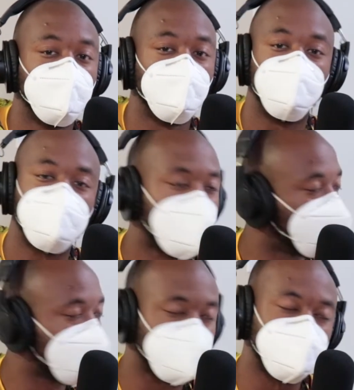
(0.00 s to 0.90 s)
We're
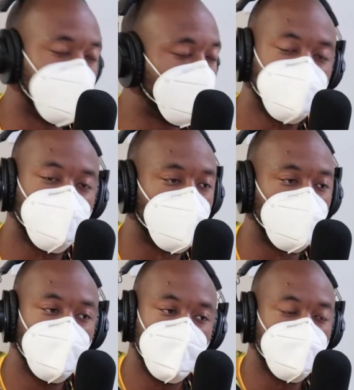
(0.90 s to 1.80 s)
not standing for
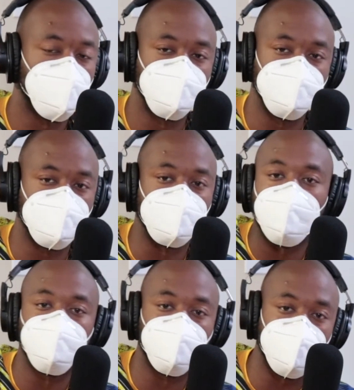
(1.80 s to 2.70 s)
these
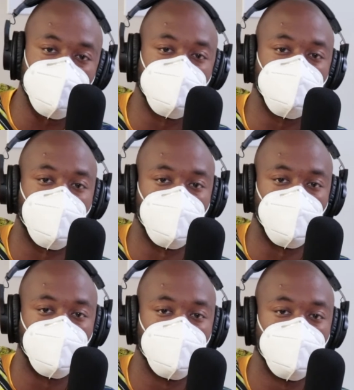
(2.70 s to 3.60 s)
glamour fests that y'all are
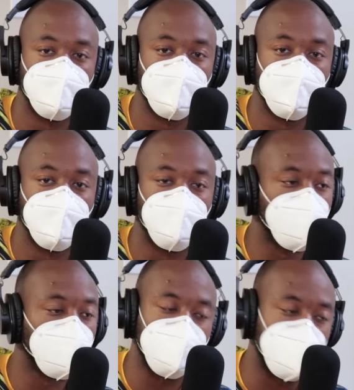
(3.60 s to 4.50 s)
on. Yeah. We
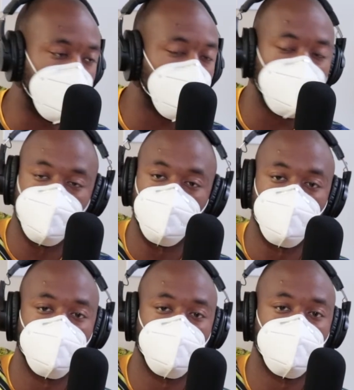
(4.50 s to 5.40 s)
don't care.
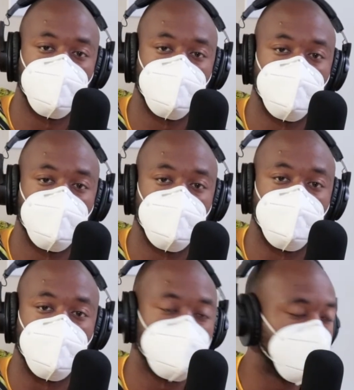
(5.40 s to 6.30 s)

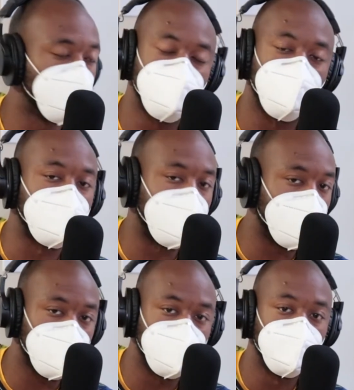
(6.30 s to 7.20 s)
Understand? We don't
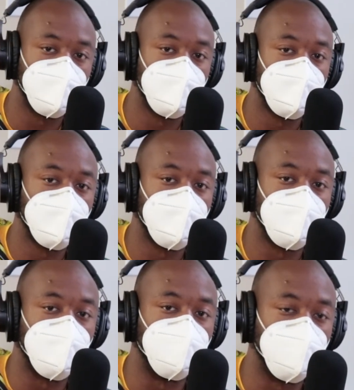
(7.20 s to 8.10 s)
care.
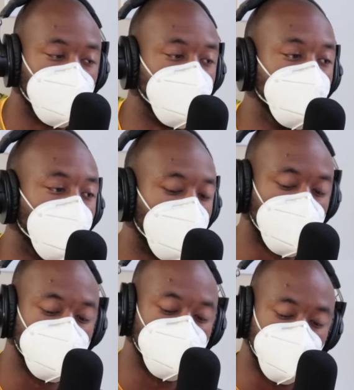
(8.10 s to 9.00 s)
If you are
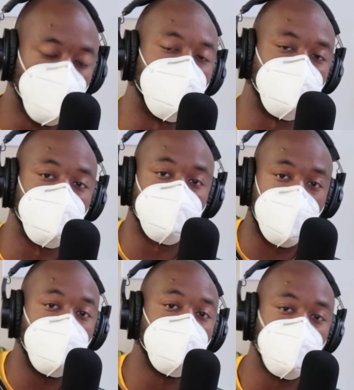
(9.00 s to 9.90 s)
consuming and you're
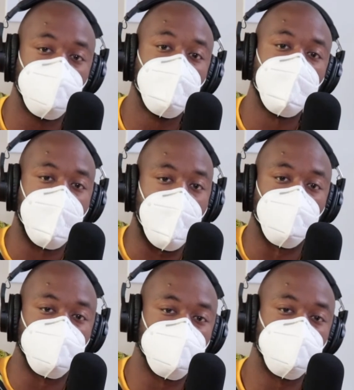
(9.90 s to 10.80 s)
taking our
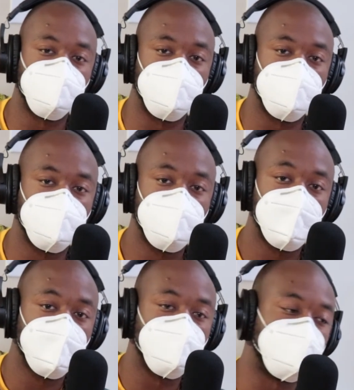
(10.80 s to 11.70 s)
attention in,
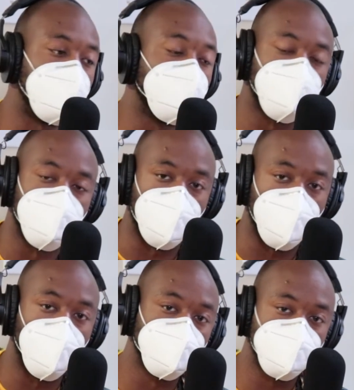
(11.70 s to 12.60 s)
you're taking from our
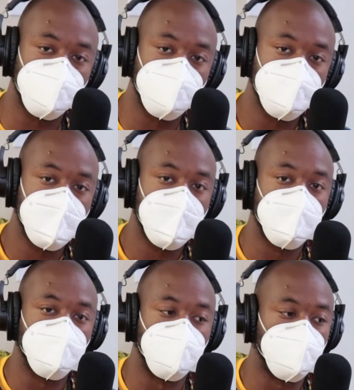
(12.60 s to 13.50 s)
cultures,
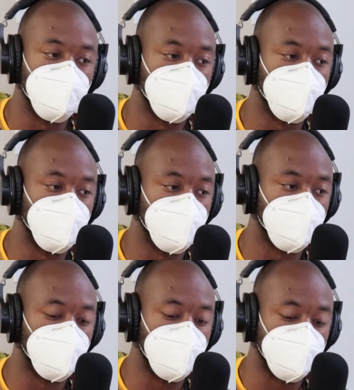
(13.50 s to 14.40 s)

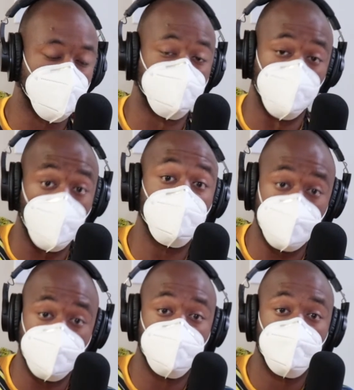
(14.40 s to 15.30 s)
you're
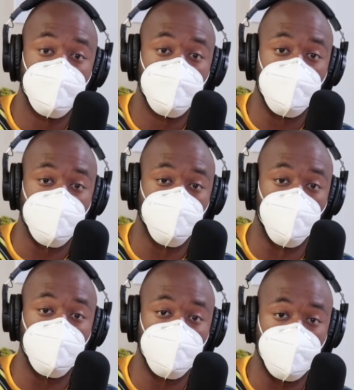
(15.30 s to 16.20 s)
exploiting
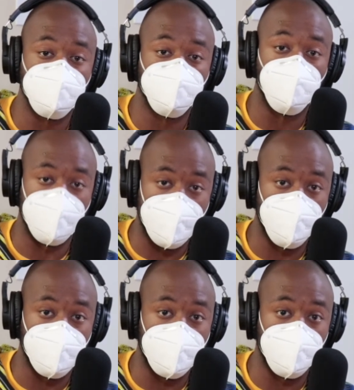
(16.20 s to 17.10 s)
us for
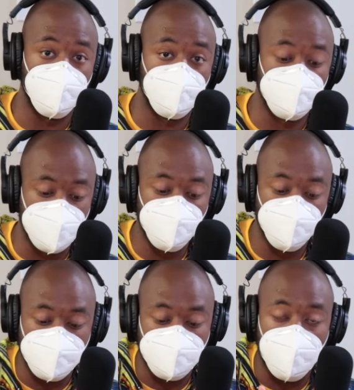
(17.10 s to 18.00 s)
our attention
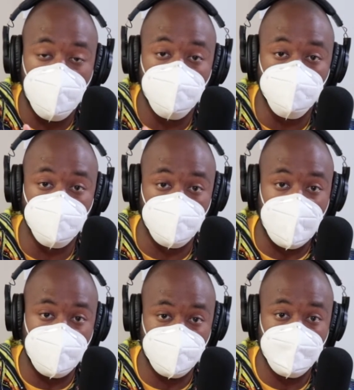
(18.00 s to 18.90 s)
and time to
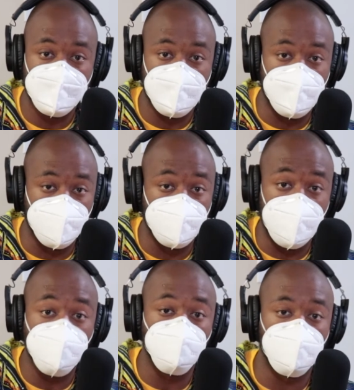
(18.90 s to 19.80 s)
like and
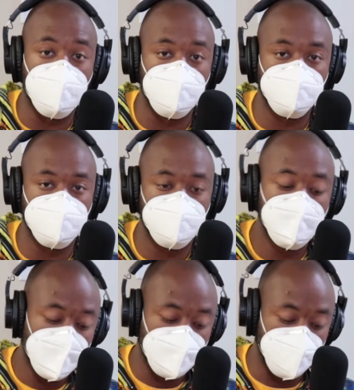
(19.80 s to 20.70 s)
engage with your content,
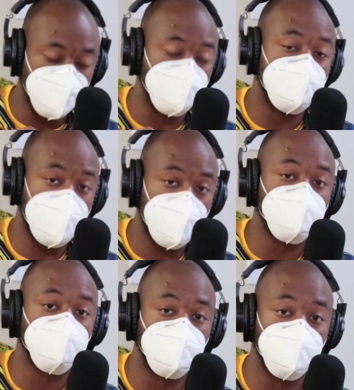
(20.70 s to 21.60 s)
then you damn
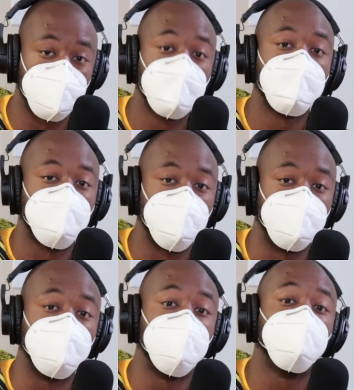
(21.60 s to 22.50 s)
sure
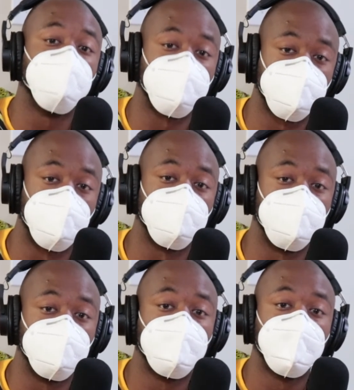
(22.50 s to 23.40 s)
baby giving us
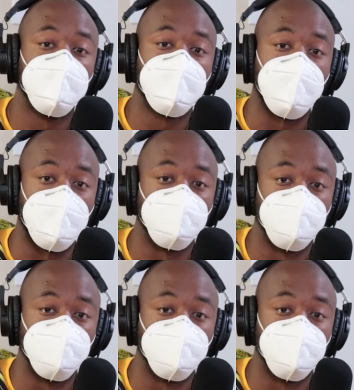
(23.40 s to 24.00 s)
something out